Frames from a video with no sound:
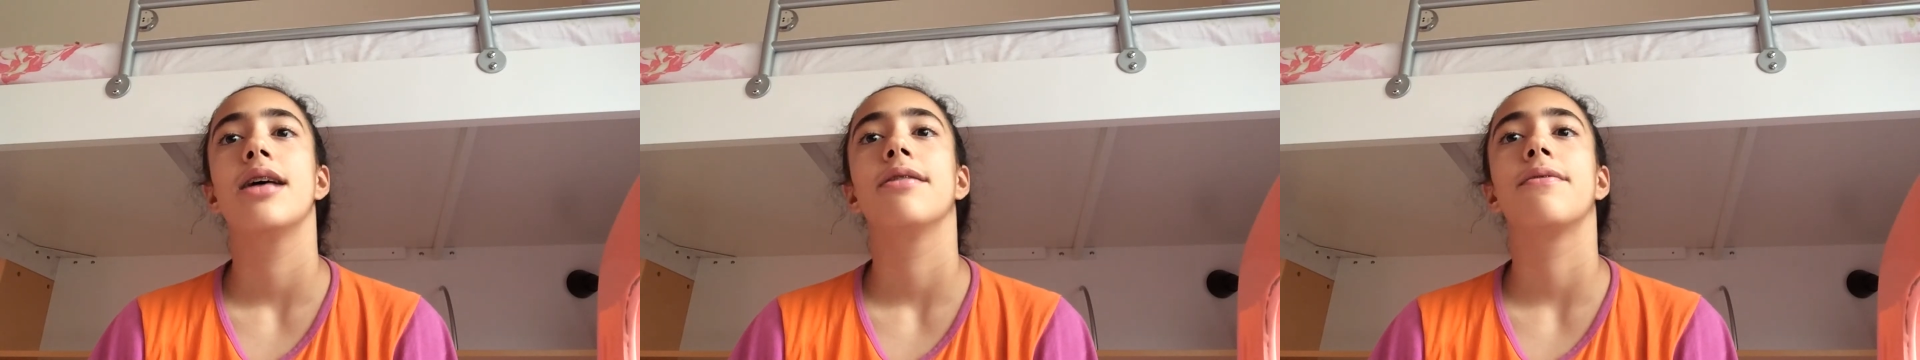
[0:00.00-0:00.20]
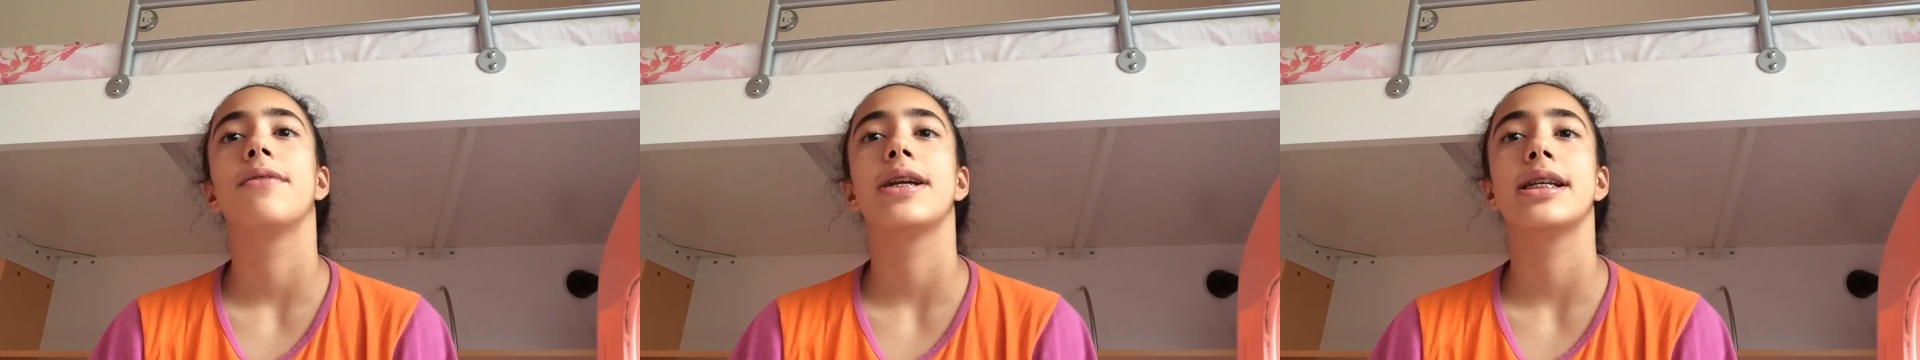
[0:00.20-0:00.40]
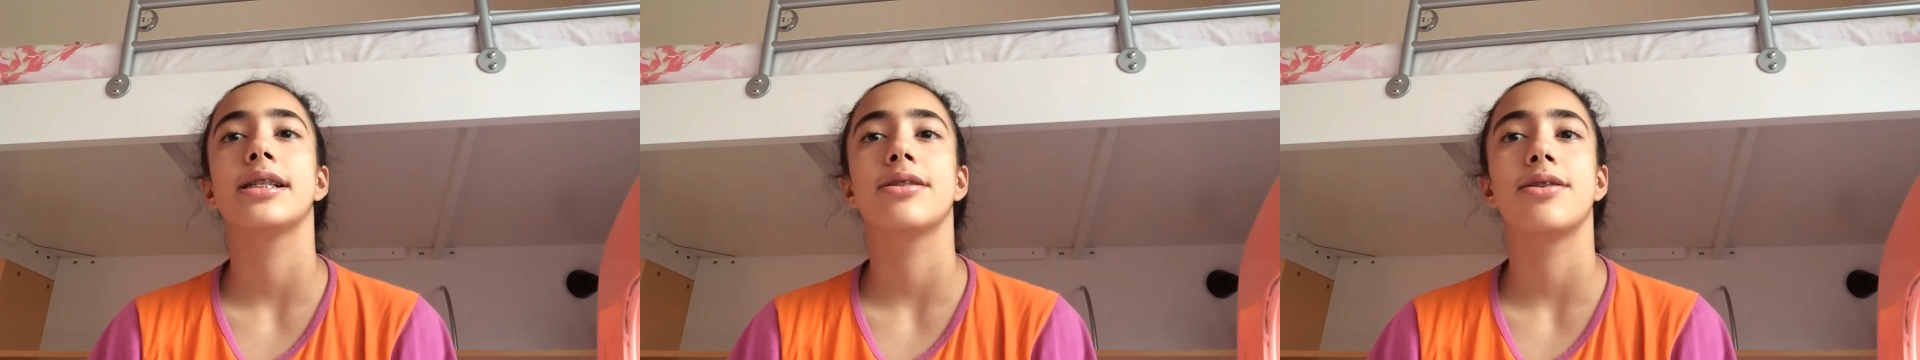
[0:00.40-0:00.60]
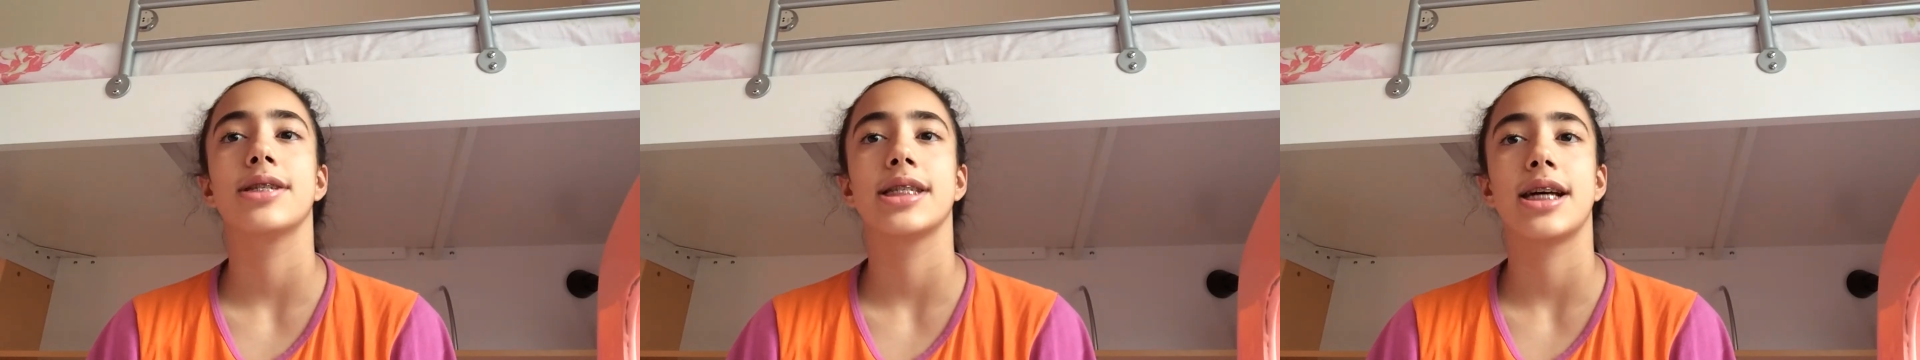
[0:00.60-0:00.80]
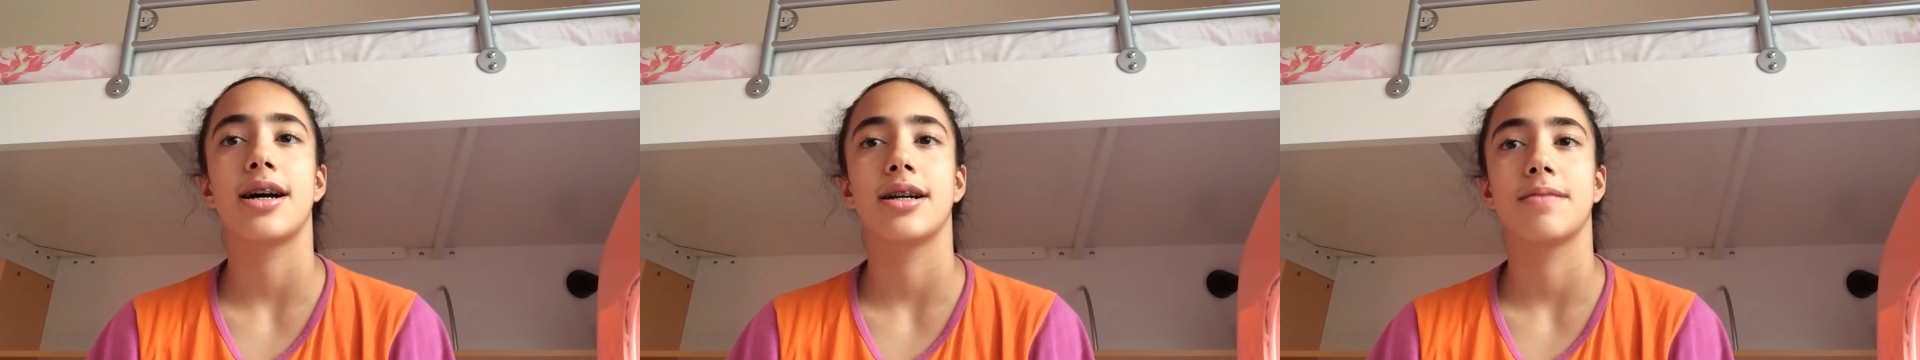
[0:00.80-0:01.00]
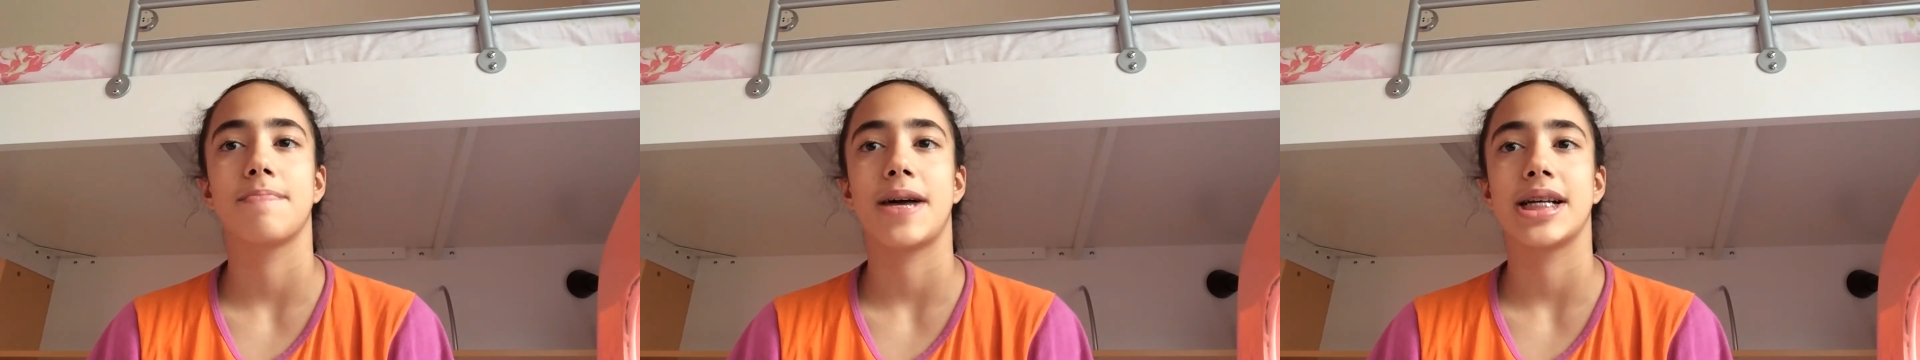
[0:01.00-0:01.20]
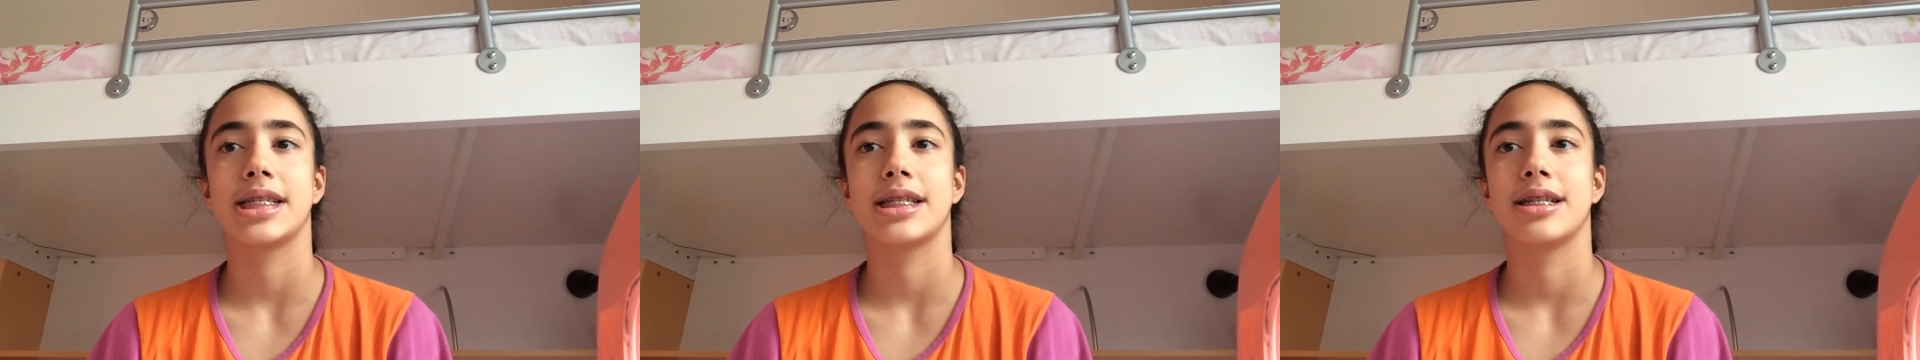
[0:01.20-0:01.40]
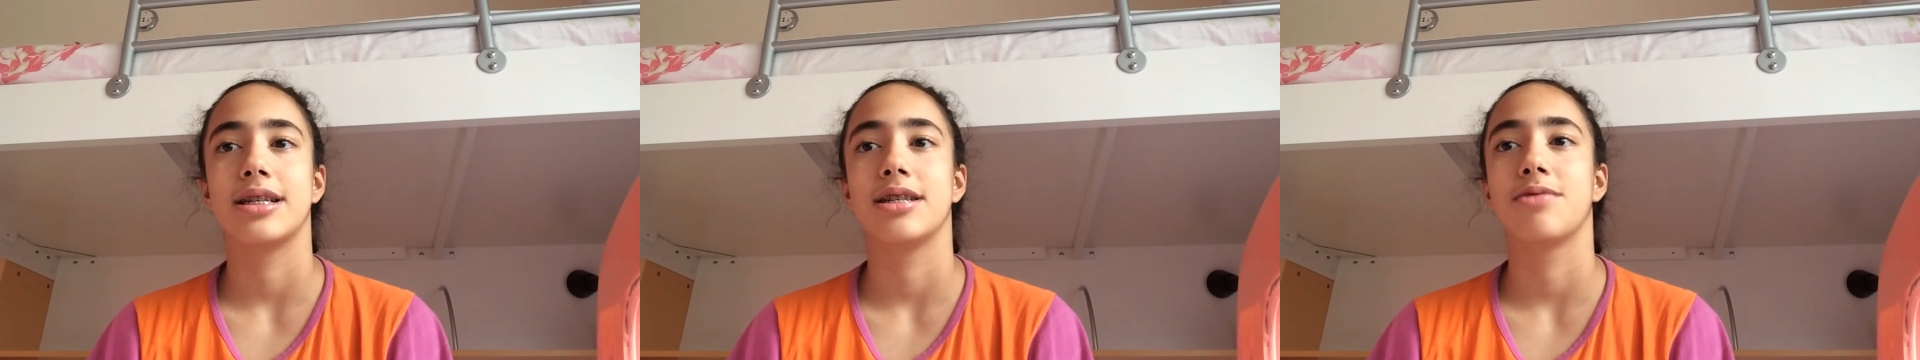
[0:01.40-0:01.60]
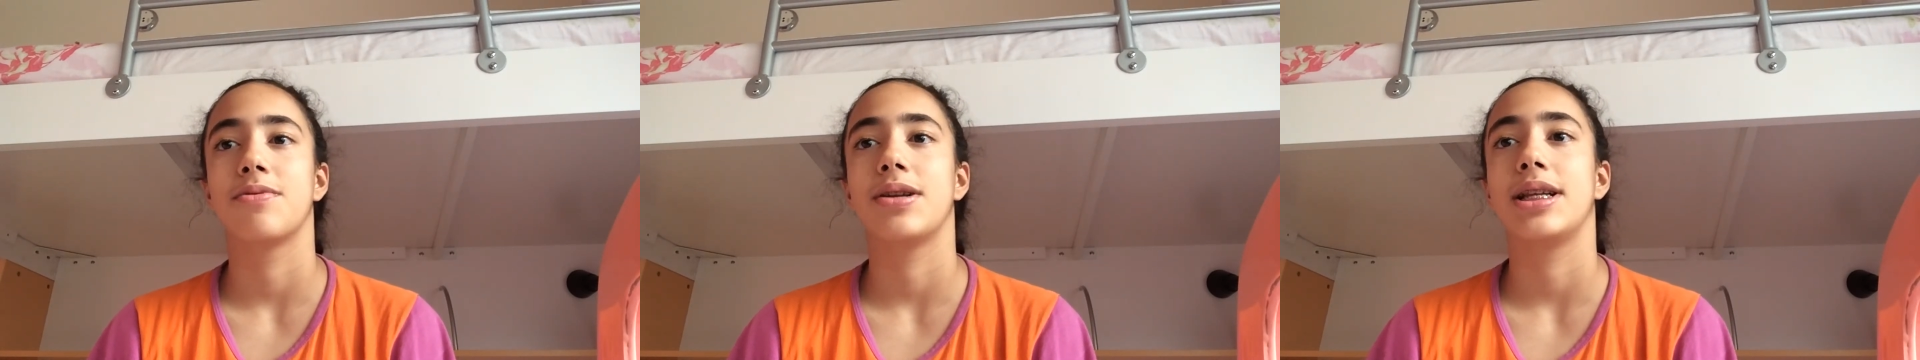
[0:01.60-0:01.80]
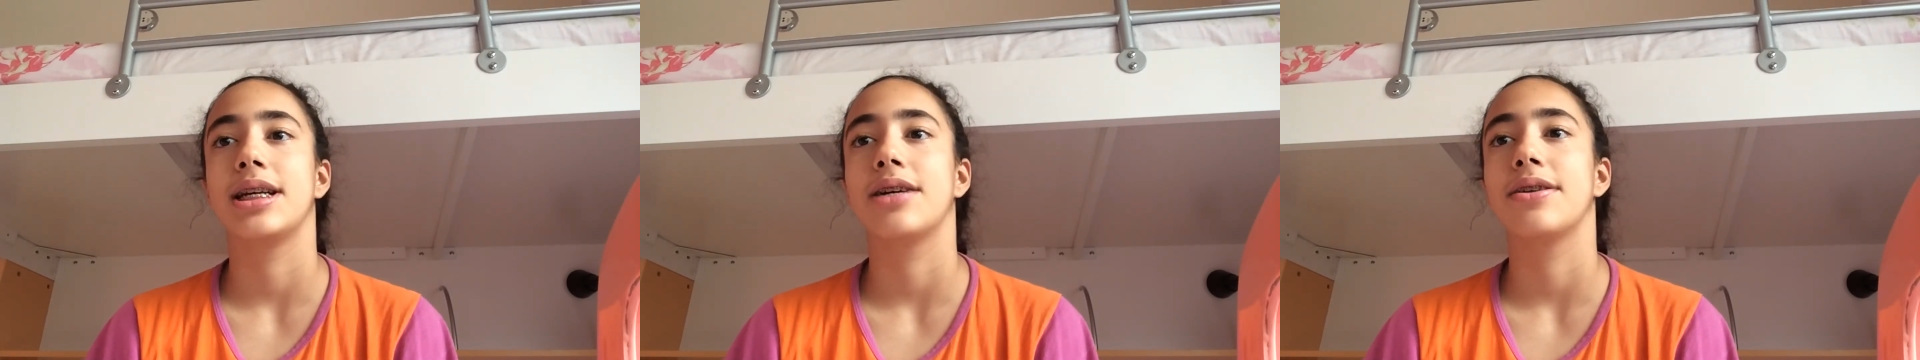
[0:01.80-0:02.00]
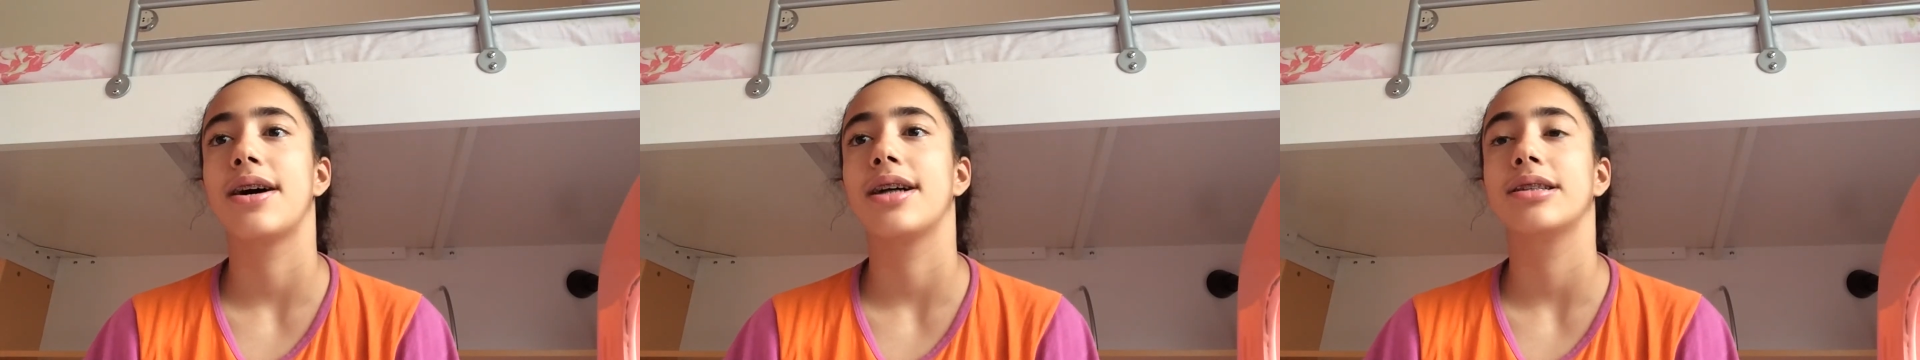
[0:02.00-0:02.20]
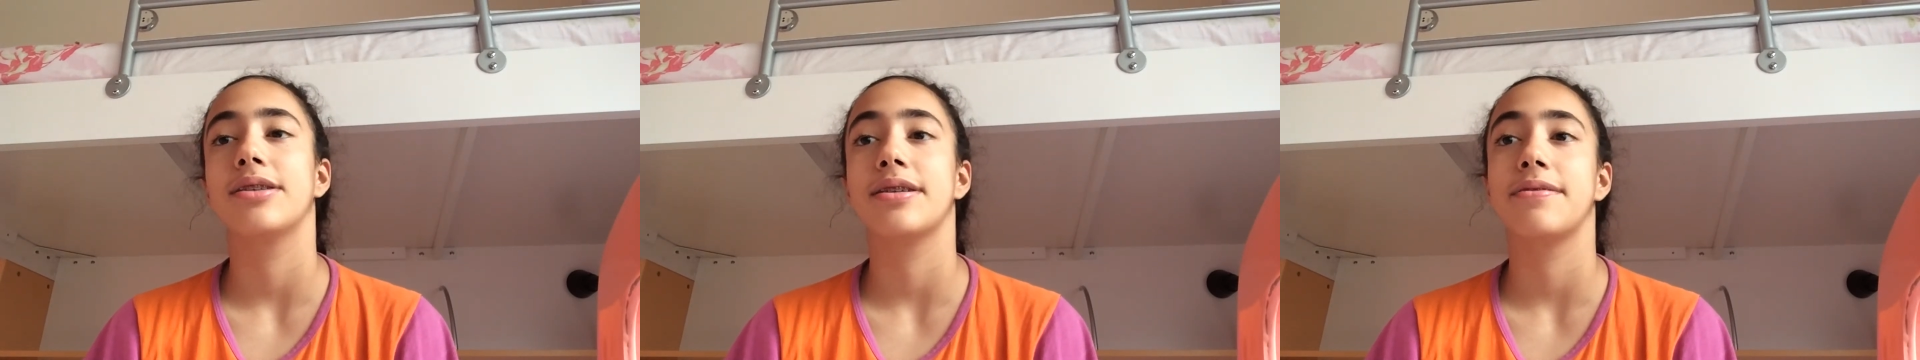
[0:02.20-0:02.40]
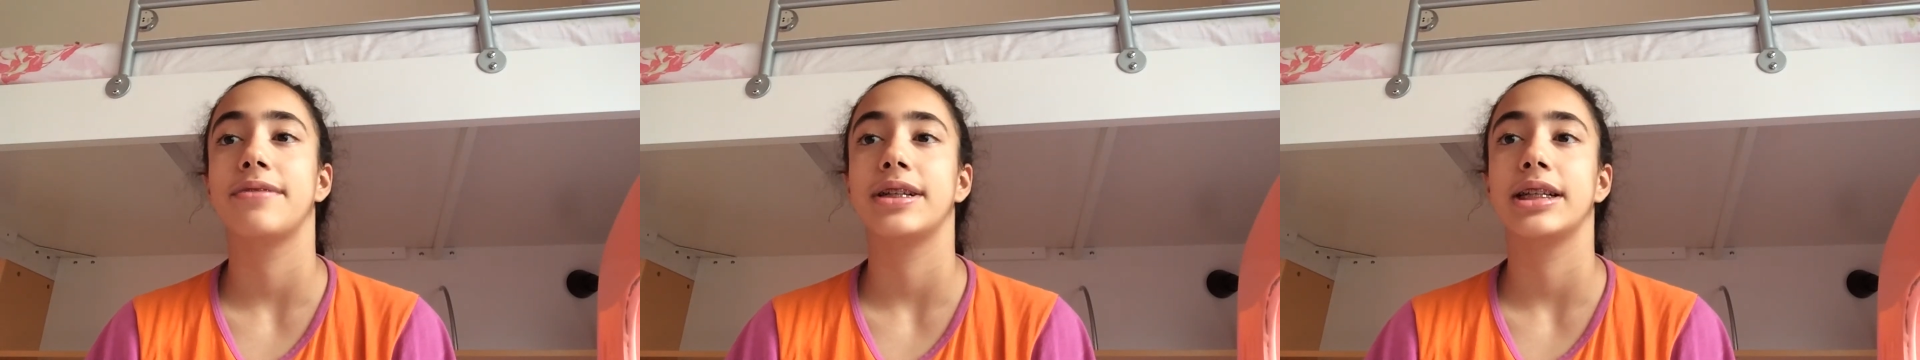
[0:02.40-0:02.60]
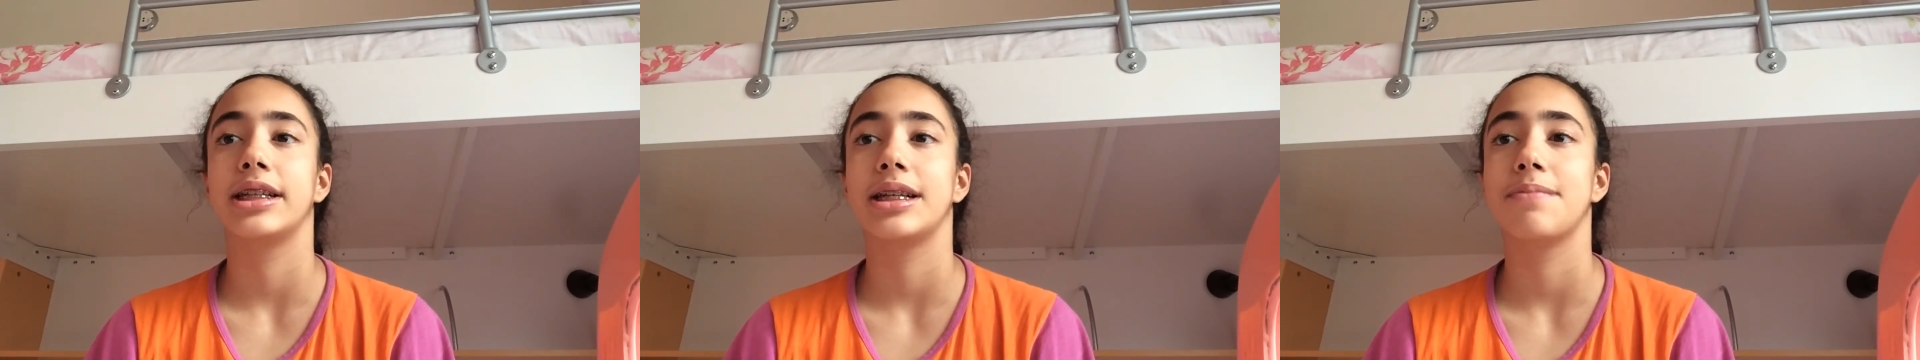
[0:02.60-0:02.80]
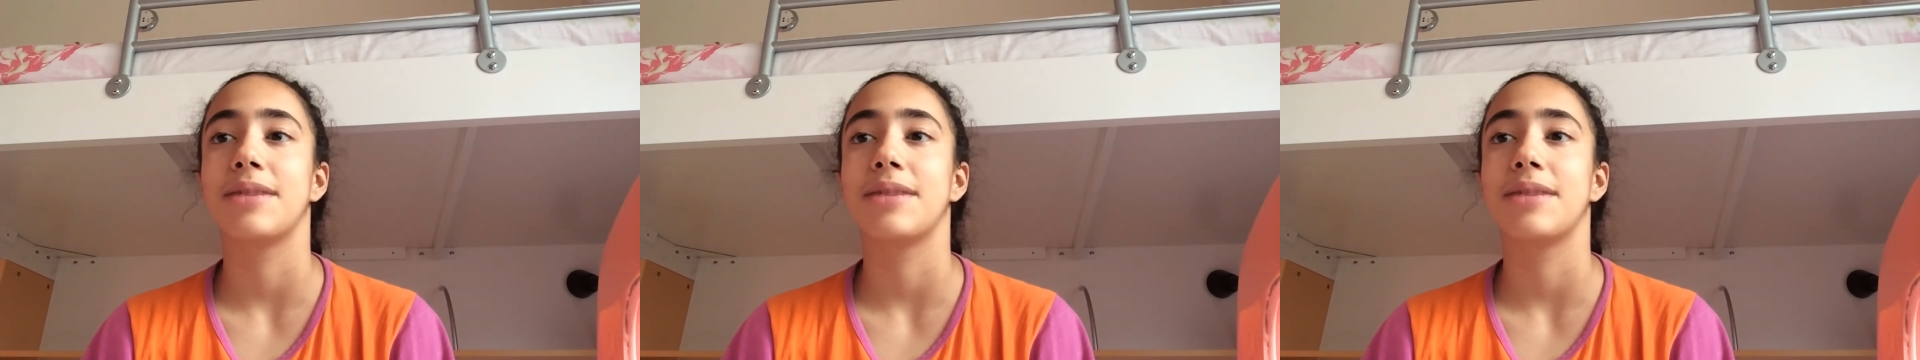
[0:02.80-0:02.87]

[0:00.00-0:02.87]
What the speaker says: The Renaissance art masters were Leonardo da Vinci,